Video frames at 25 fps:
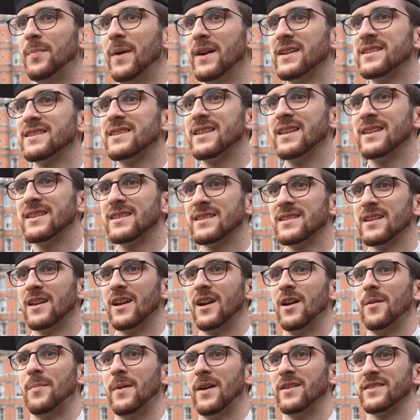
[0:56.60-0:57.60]
the best things
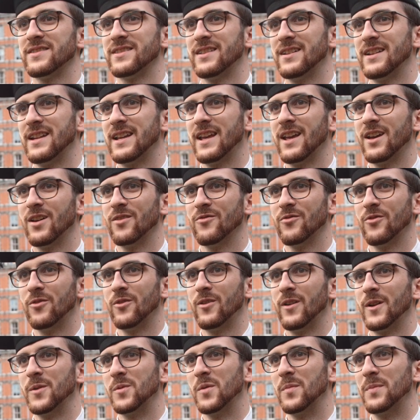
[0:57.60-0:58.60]
about studying here at Royal
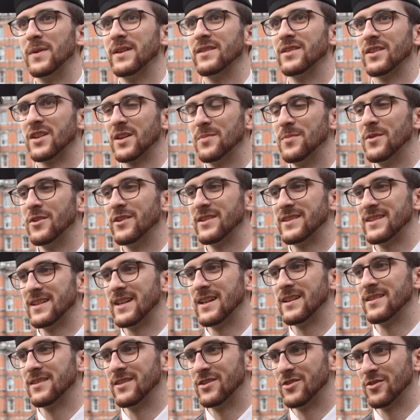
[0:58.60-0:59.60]
Holloway would be the
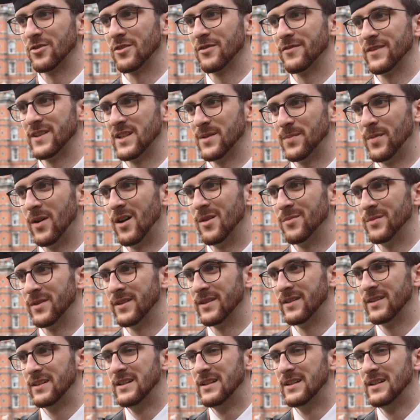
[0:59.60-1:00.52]
community in the geography department.